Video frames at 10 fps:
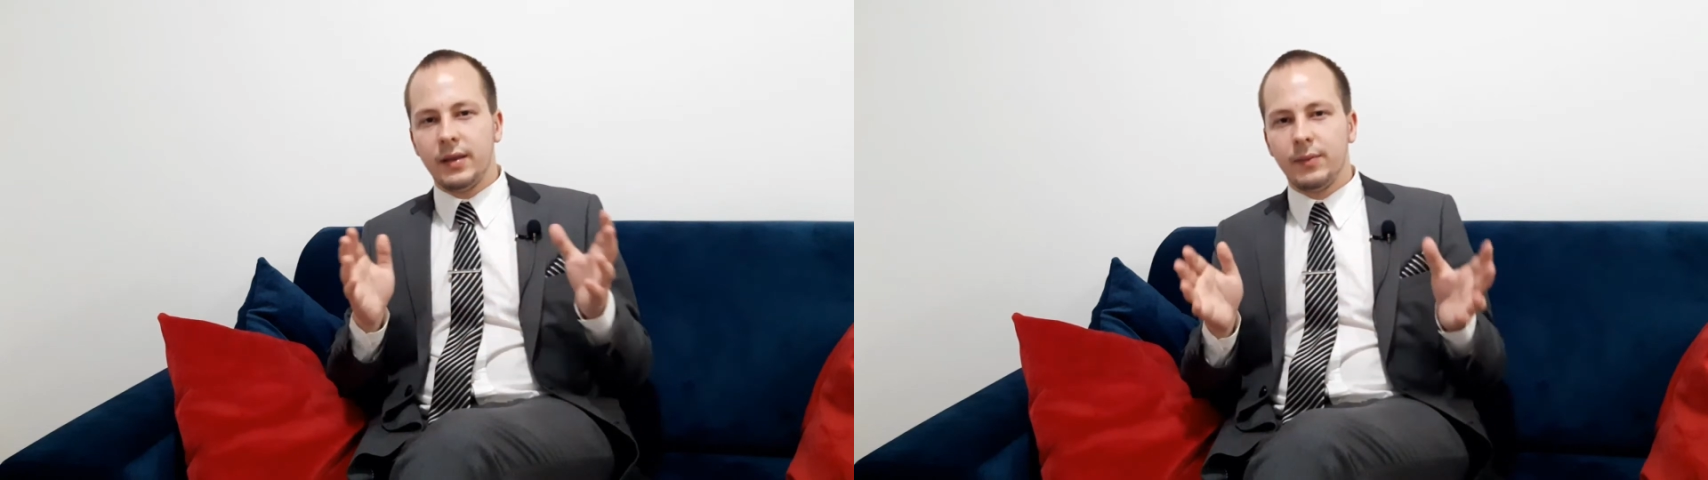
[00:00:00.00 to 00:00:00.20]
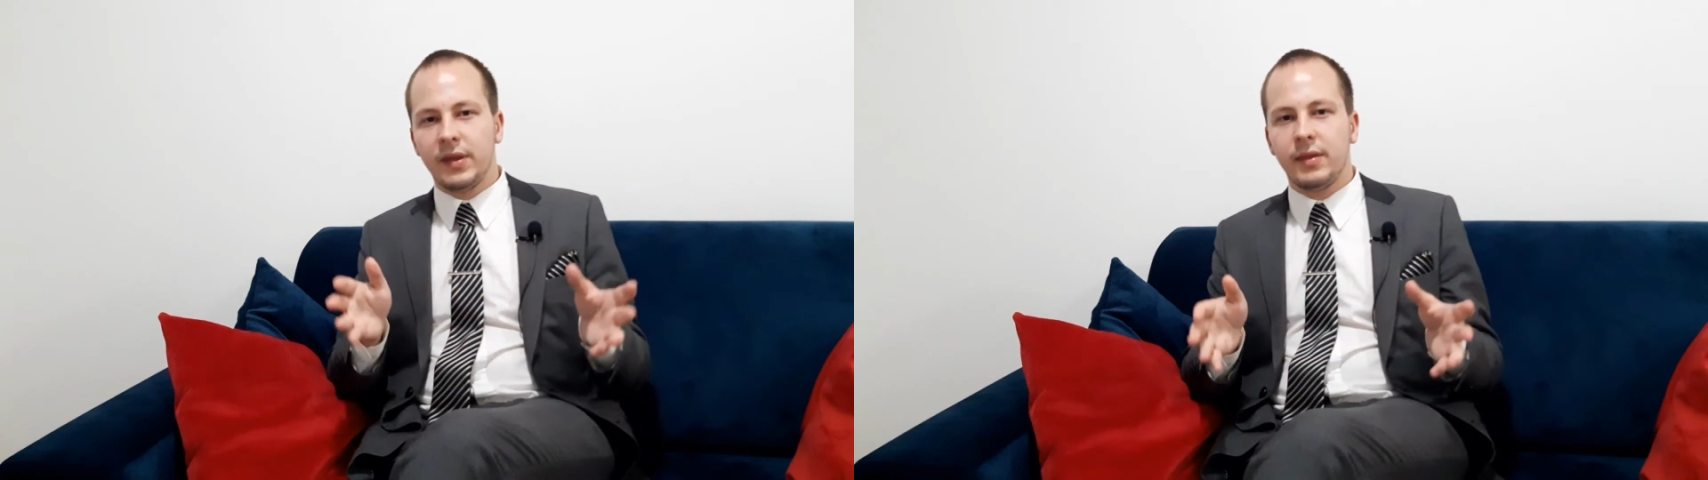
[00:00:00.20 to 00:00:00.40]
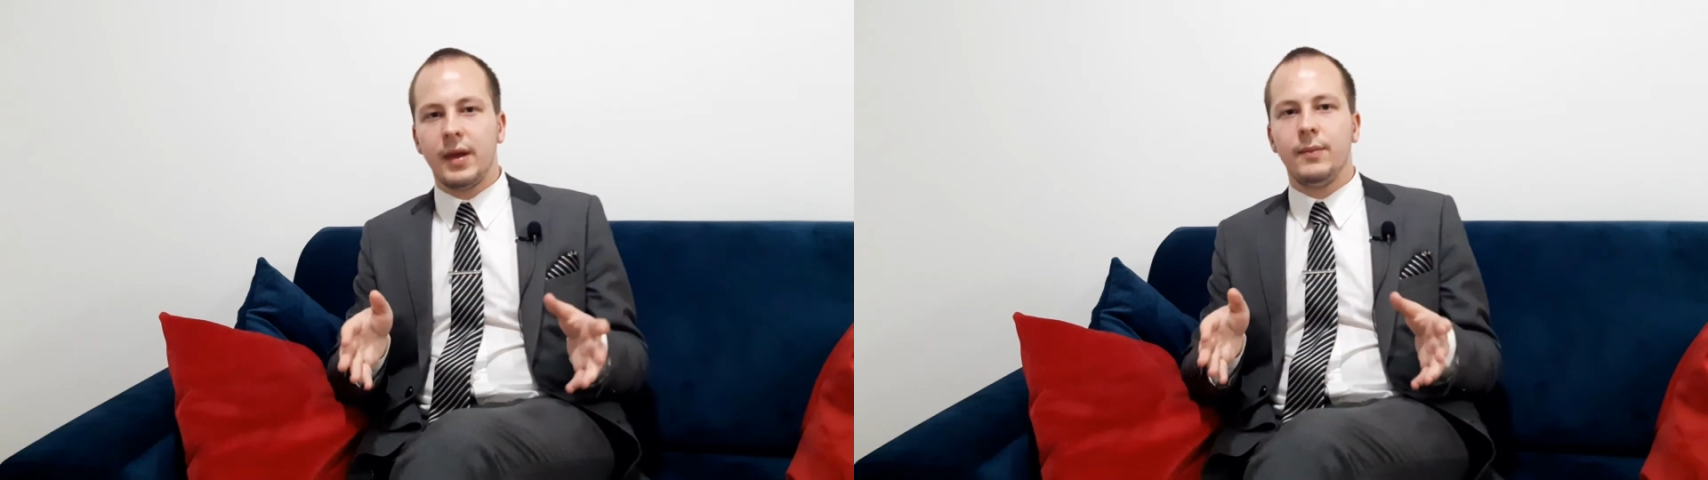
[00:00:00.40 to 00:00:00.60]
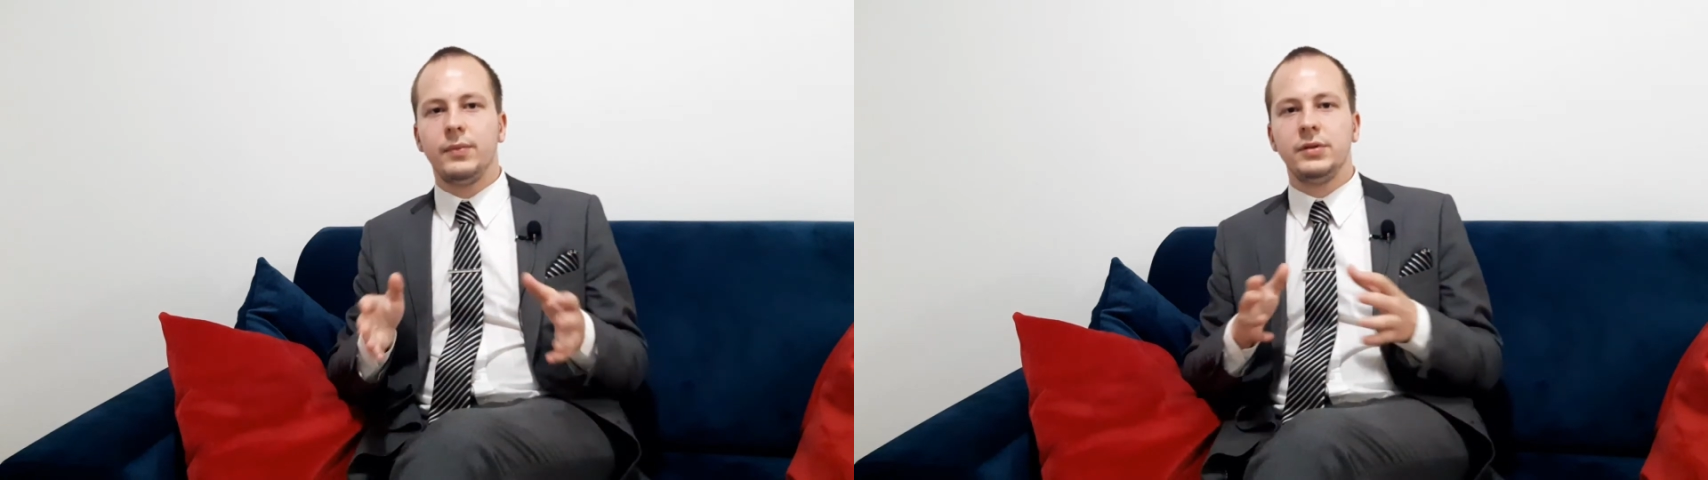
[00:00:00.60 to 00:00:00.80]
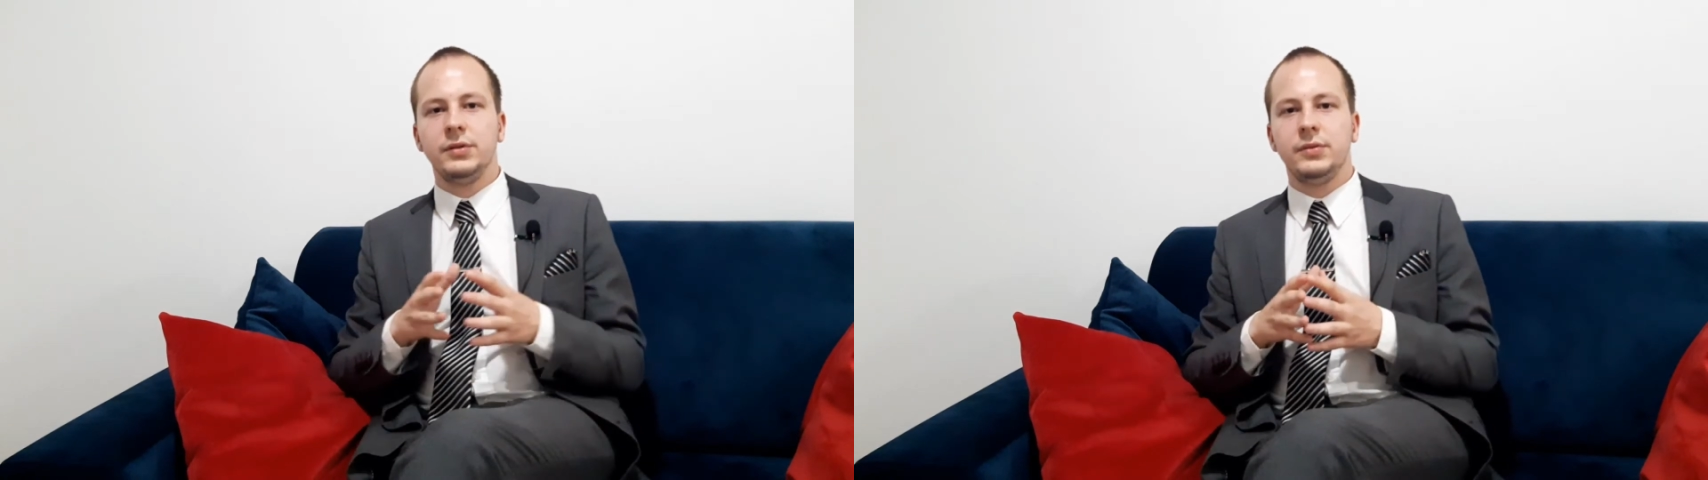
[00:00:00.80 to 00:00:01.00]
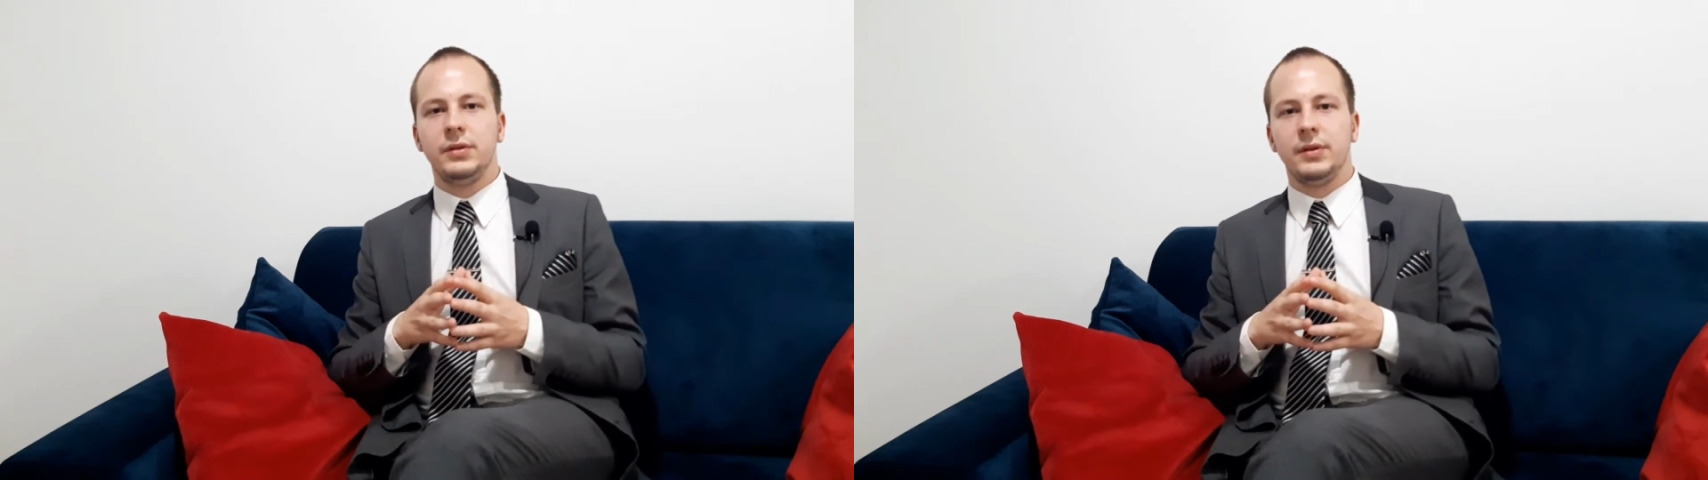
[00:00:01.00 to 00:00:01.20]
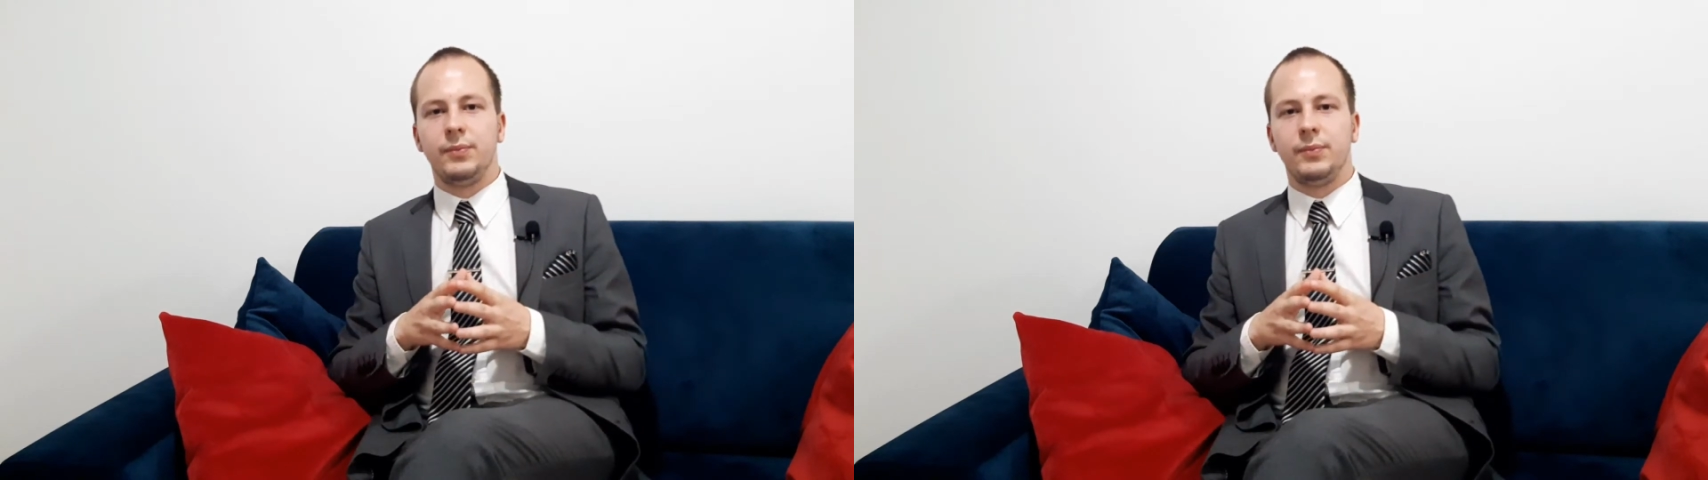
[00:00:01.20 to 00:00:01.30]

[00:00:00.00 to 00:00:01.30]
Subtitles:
them assembled,